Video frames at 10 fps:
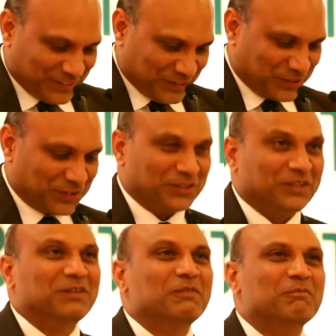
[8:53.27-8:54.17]

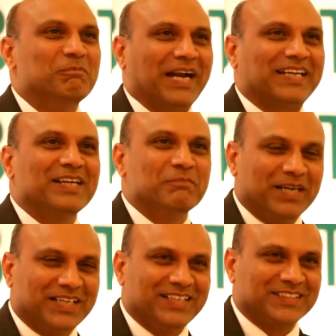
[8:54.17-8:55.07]
So, battling
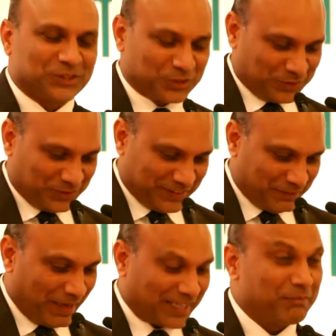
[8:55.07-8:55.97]
burglars to the
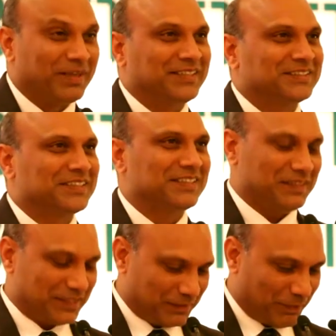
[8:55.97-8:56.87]
Battlebed
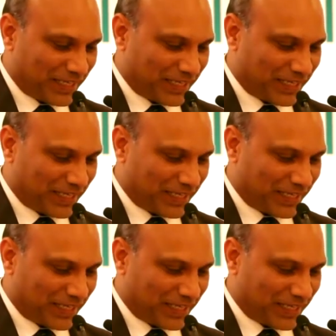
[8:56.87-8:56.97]
uh,